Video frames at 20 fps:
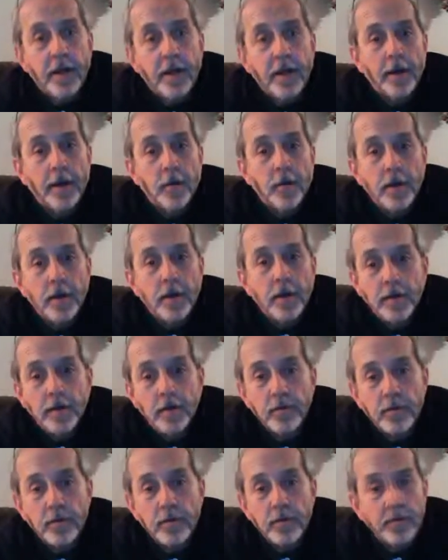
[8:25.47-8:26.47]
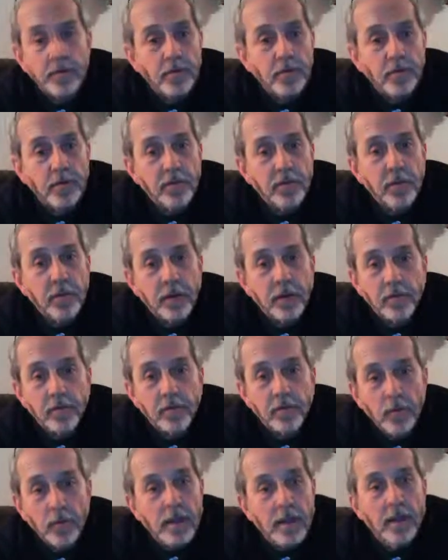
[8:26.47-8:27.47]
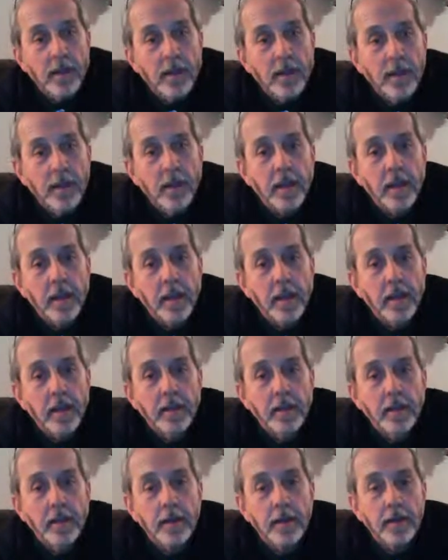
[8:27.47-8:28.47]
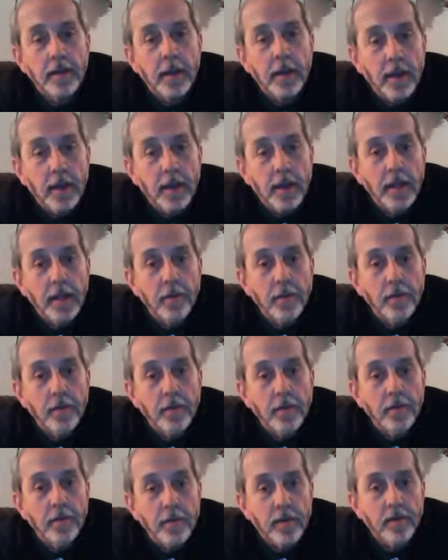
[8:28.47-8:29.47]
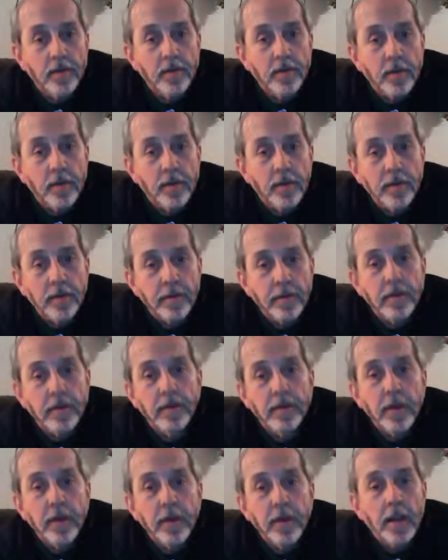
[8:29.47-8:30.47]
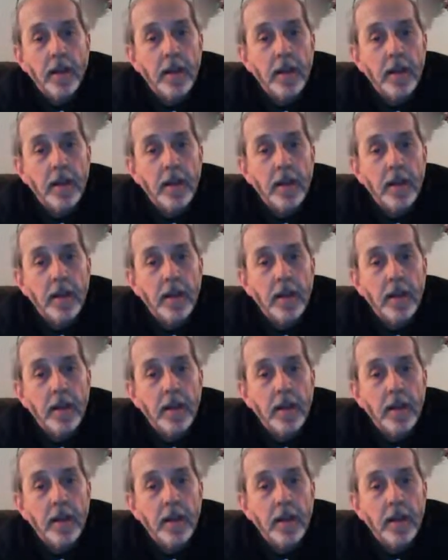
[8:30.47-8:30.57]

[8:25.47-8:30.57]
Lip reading: We're going to do this just about every week, and I am really looking forward to this,